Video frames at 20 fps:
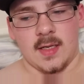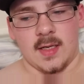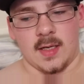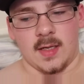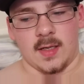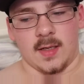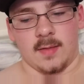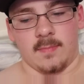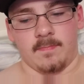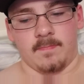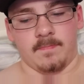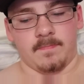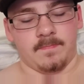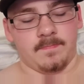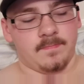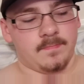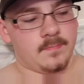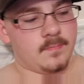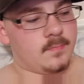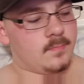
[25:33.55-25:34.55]
I'm
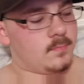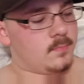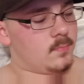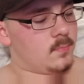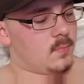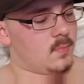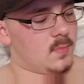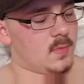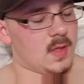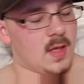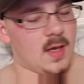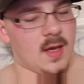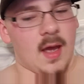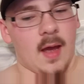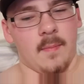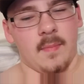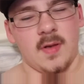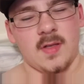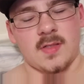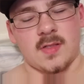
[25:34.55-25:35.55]

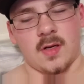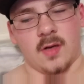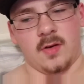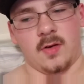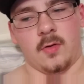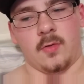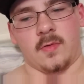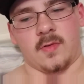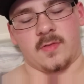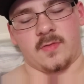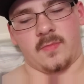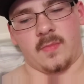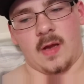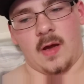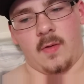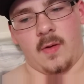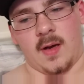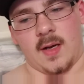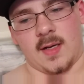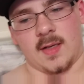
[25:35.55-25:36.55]
gonna start doing this from now
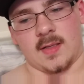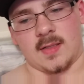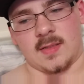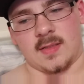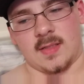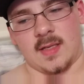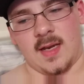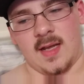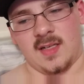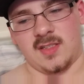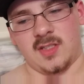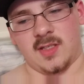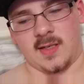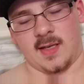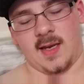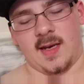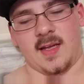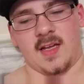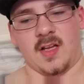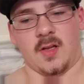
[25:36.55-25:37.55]
on because it actually
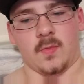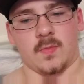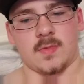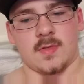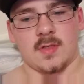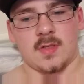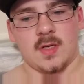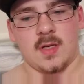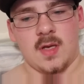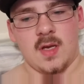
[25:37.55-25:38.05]
kind of helps.